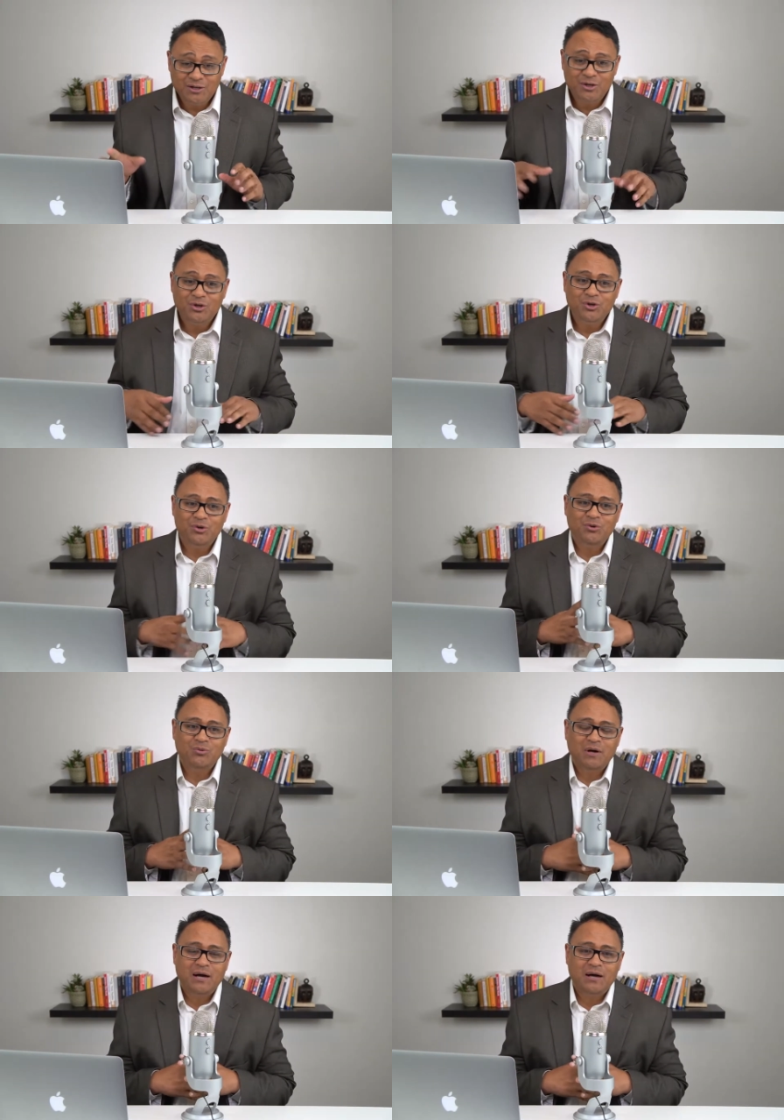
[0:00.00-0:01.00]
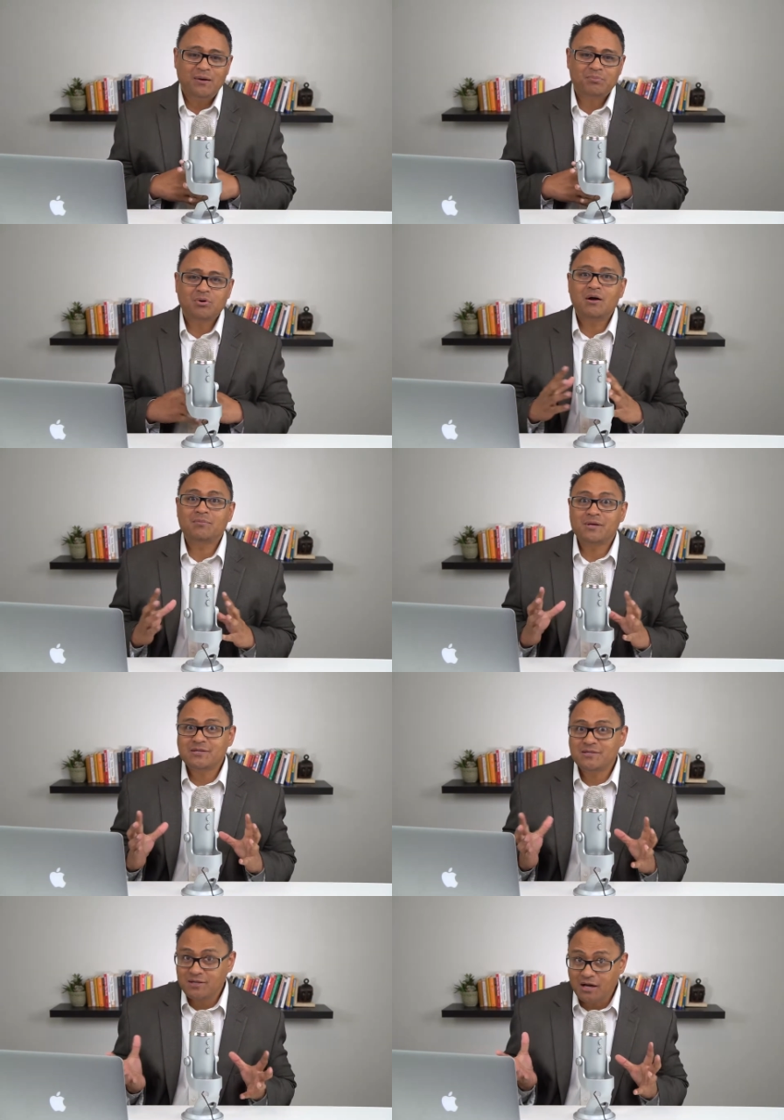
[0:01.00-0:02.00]
who
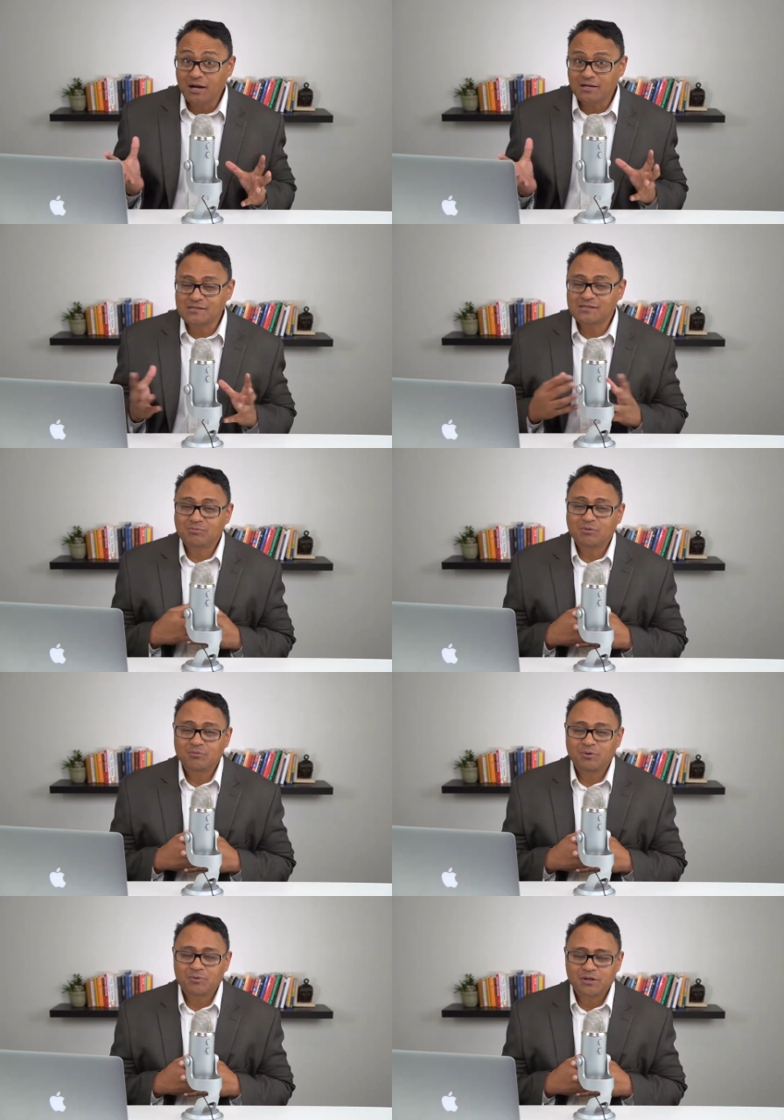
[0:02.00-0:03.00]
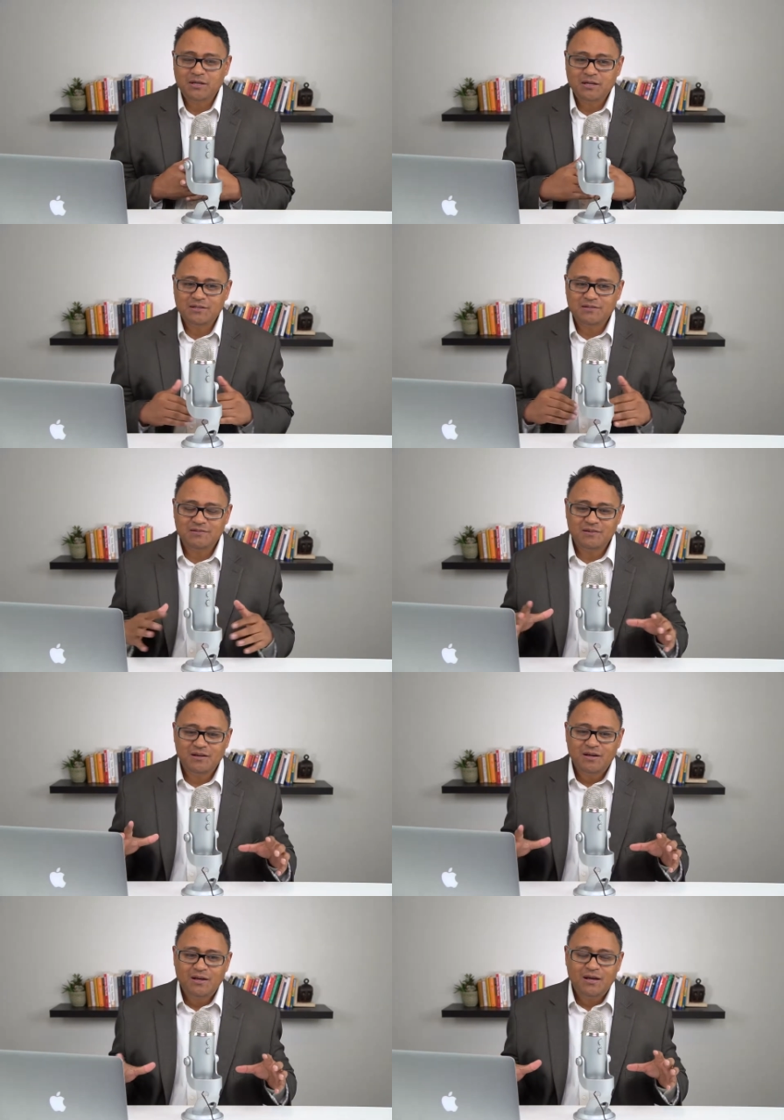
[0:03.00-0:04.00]
promised us when we were kids
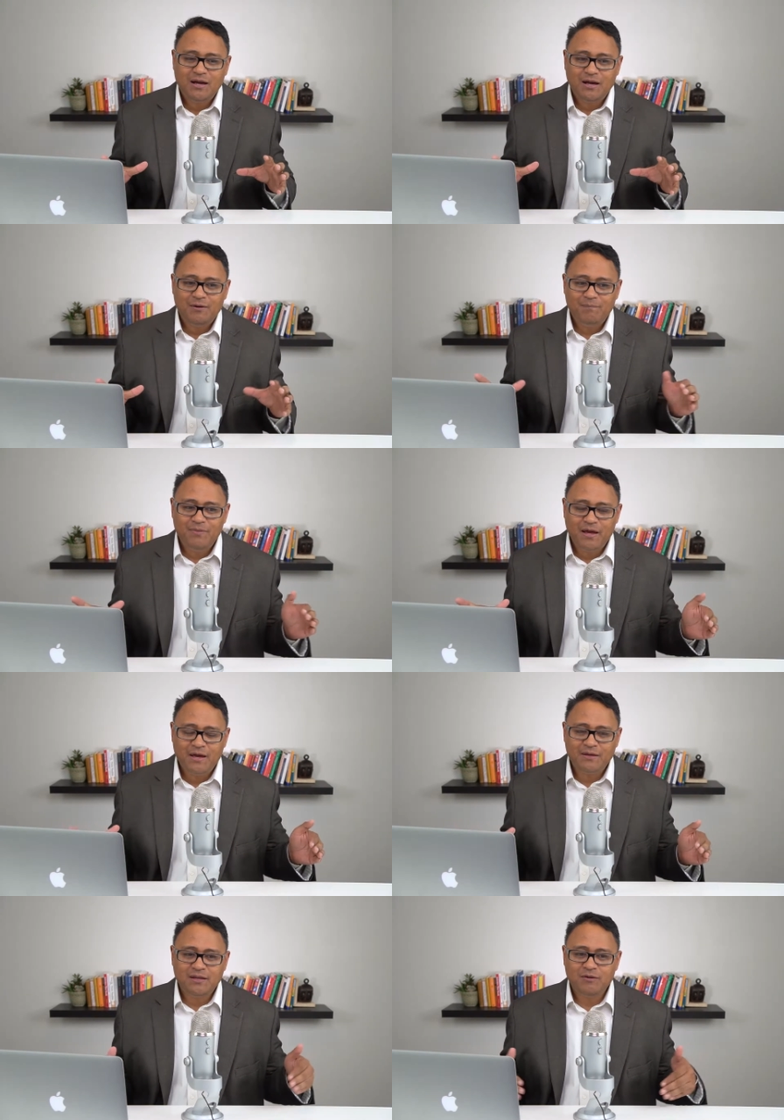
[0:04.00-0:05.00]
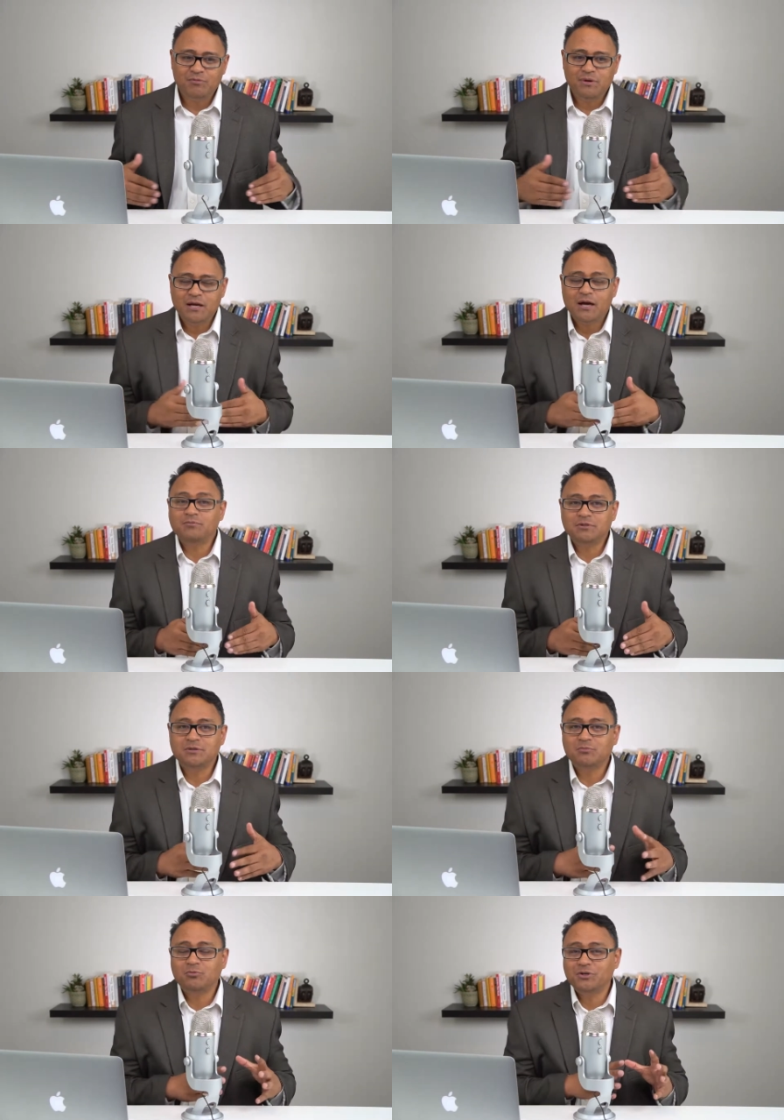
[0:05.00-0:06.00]
that if we helped him
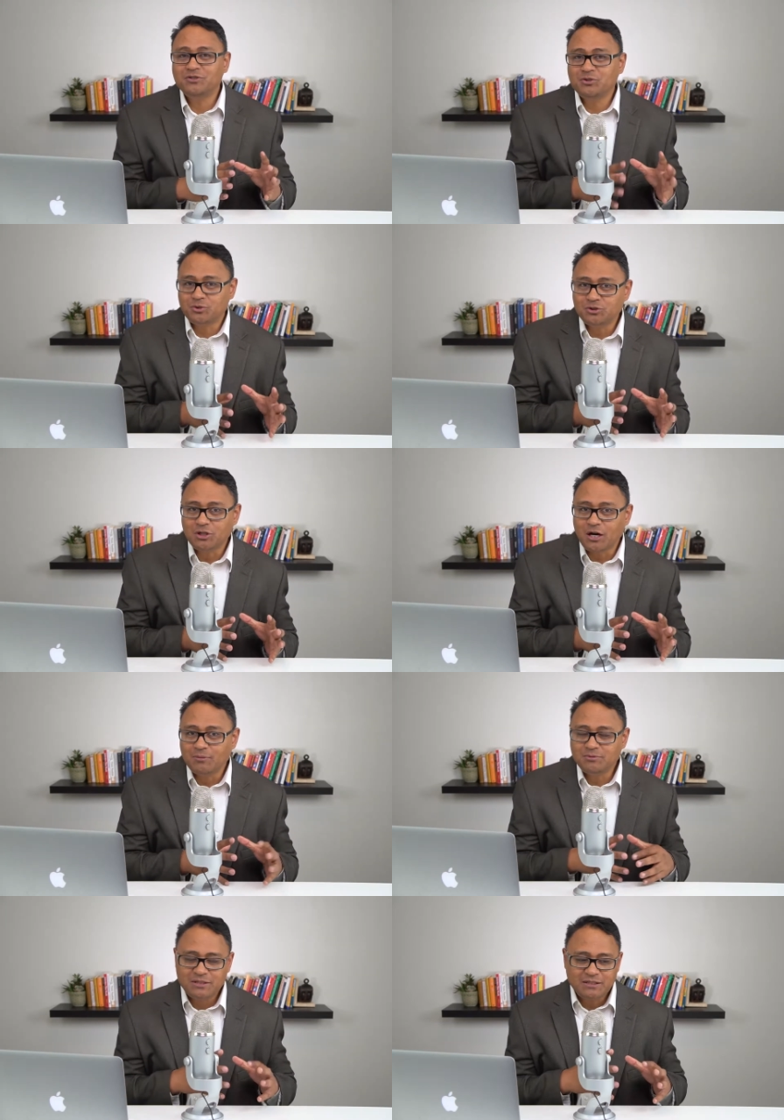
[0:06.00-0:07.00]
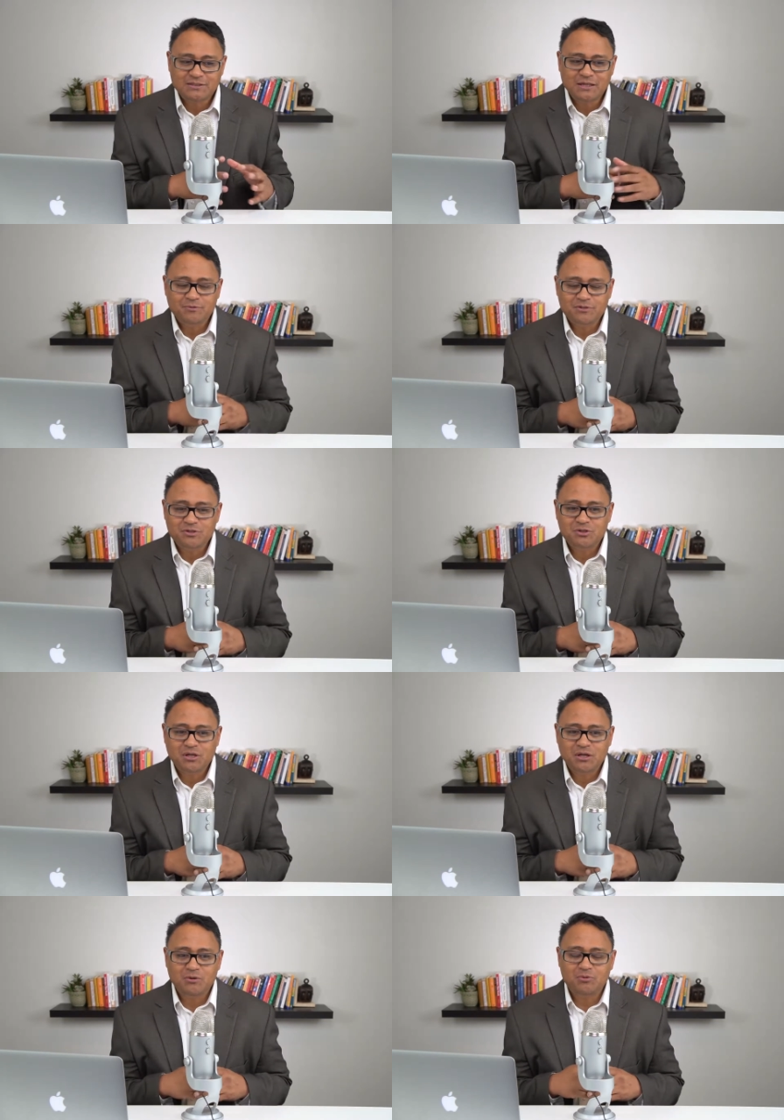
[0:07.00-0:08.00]
with certain jobs, things that he was doing,
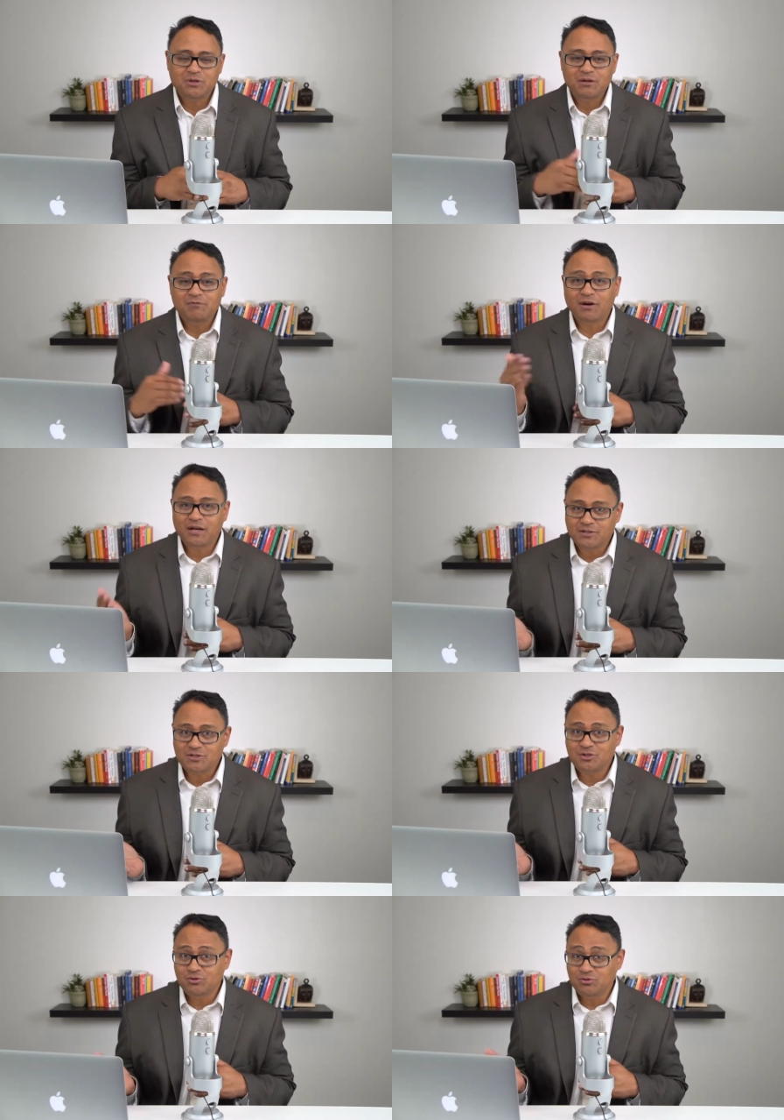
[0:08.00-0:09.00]
he would invite us to